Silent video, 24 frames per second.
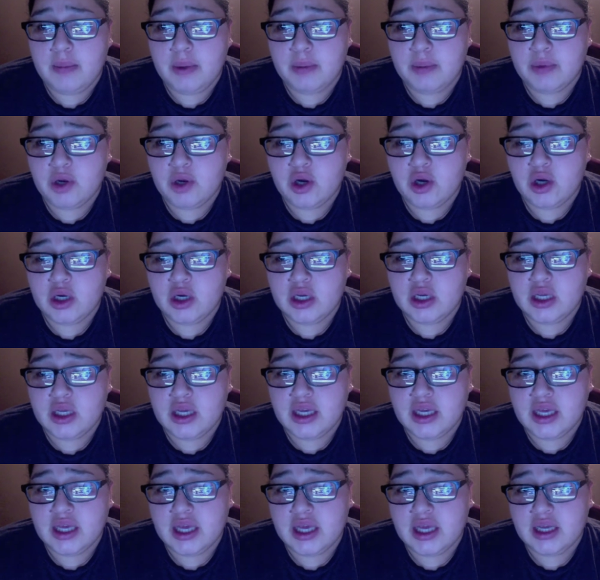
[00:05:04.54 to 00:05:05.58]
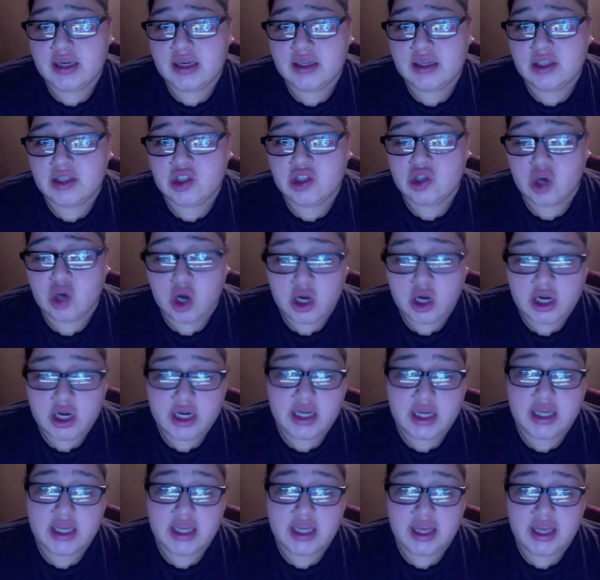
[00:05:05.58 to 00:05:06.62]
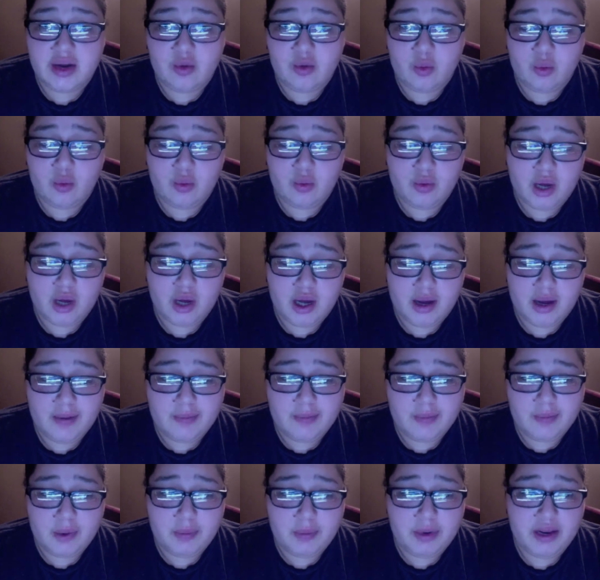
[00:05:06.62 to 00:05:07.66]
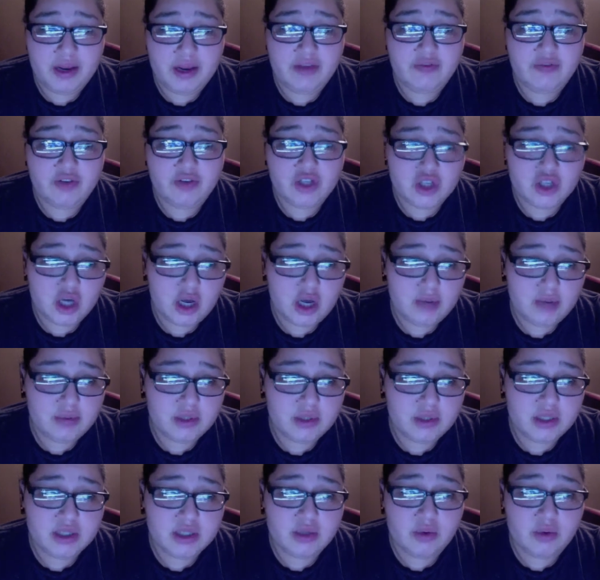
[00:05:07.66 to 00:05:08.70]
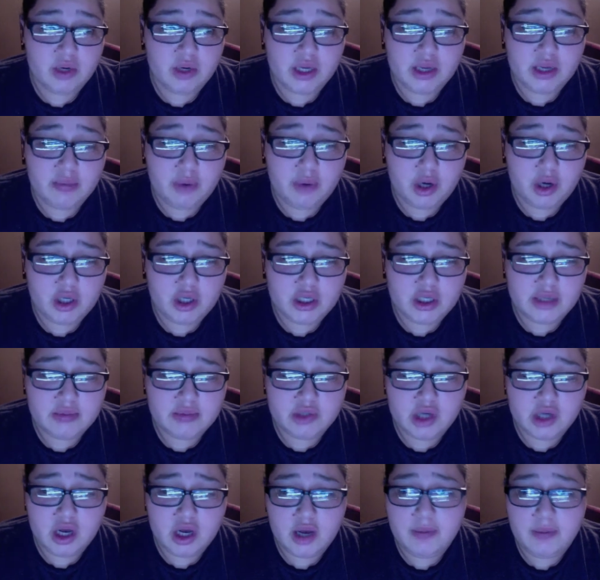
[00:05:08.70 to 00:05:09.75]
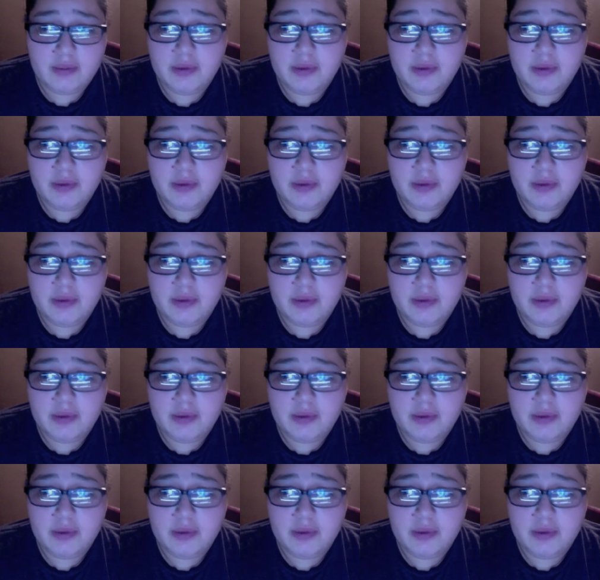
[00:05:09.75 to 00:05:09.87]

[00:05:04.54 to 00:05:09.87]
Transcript: currently started applying for jobs because I want to get a part-time job.